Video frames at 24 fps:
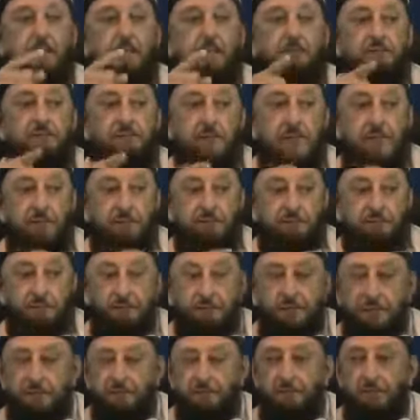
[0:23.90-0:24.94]
and
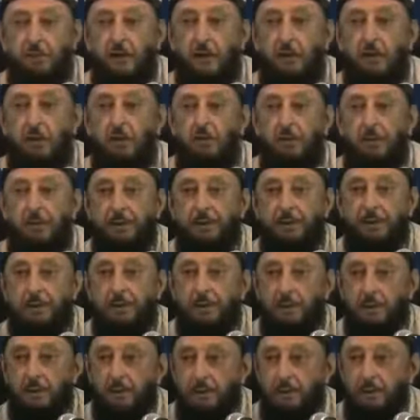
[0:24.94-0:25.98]
faithfully
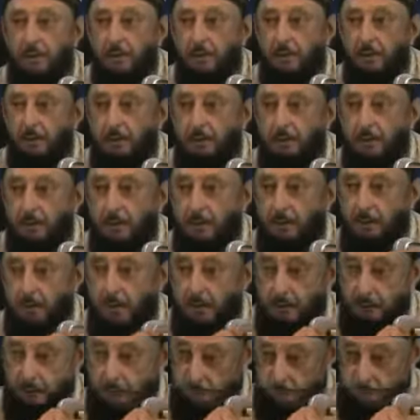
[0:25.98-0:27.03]
following
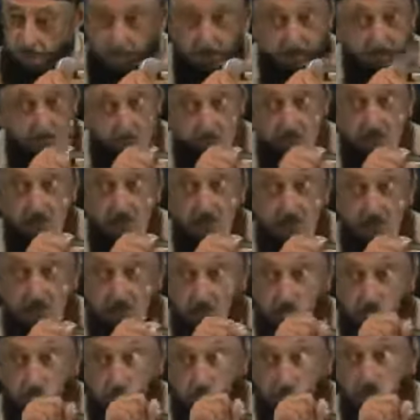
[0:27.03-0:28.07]
Nabi
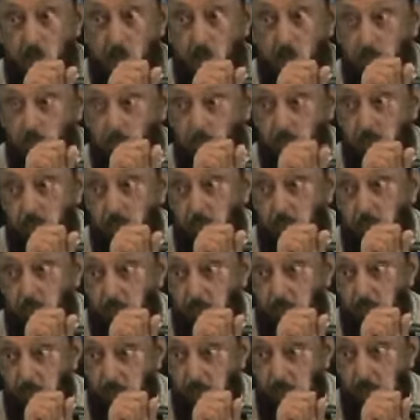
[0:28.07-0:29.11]
Muhammad alayhi
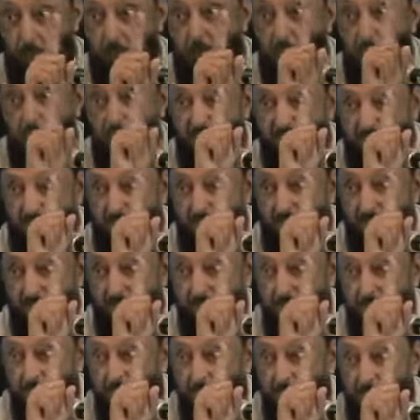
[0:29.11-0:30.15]
salatu wasalam,
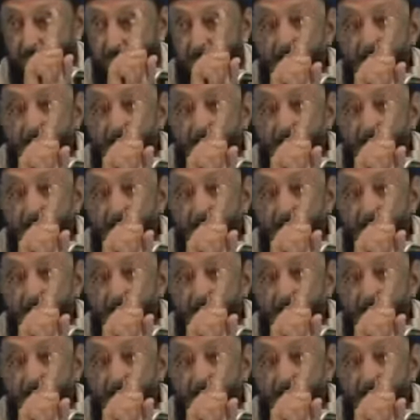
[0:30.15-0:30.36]
then